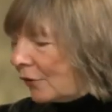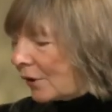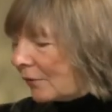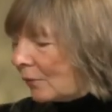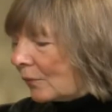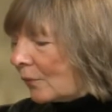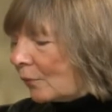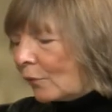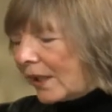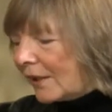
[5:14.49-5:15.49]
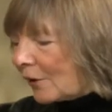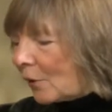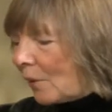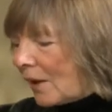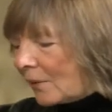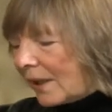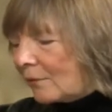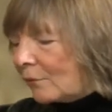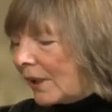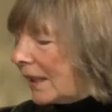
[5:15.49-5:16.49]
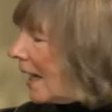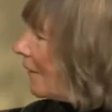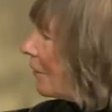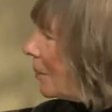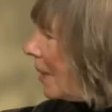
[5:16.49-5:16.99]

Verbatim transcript: you can read a quote and read half a